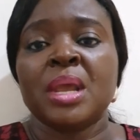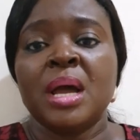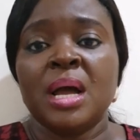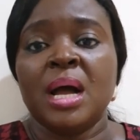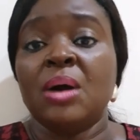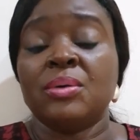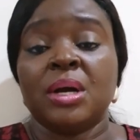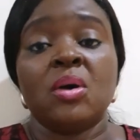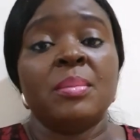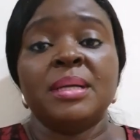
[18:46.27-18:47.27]
I'll
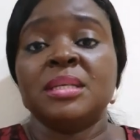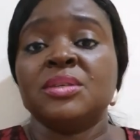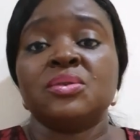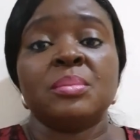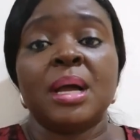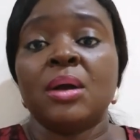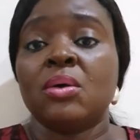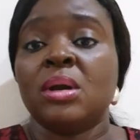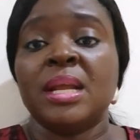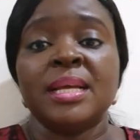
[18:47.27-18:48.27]
recommend this to my
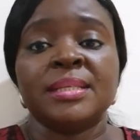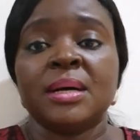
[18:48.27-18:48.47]
colleagues,